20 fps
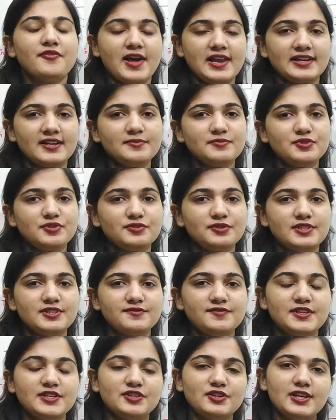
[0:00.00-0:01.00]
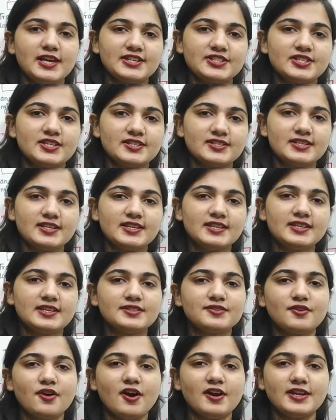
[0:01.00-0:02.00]
Welcome to this video lecture
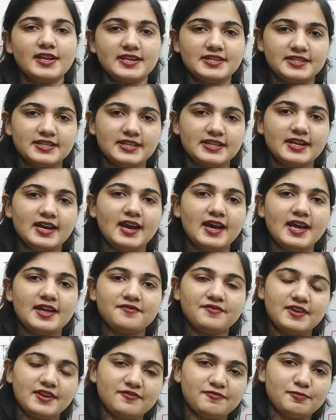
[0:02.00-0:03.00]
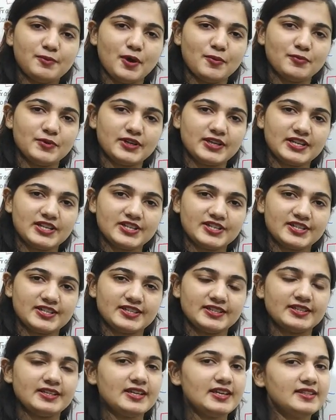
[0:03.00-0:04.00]
series on antenna and wave
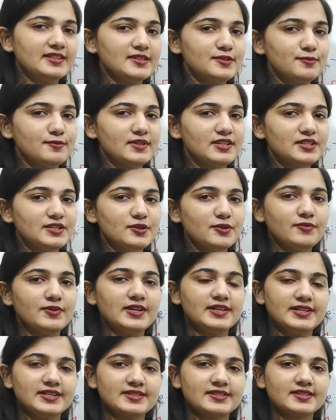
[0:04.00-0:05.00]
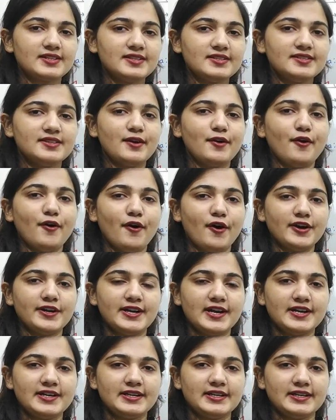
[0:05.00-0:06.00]
propagation. In this video, we'll discuss the
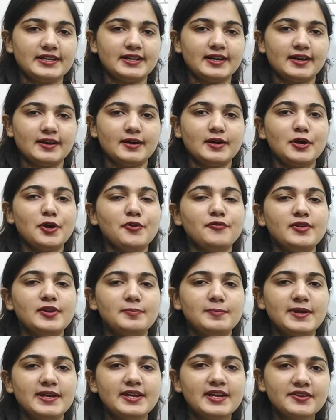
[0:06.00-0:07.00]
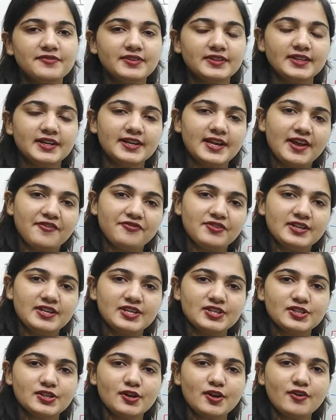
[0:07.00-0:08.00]
horn antenna. We'll begin with the
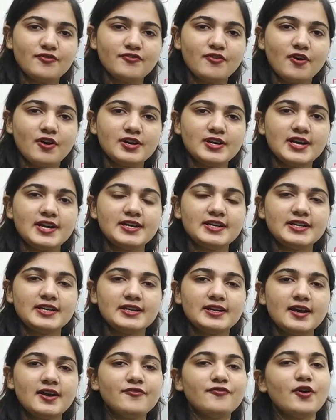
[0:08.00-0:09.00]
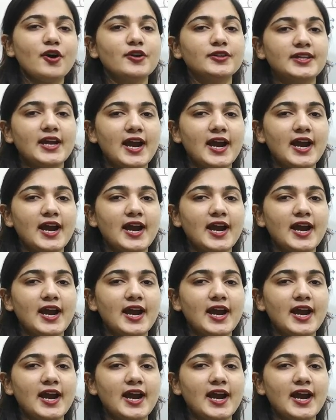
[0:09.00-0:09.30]
definition of horn antenna. For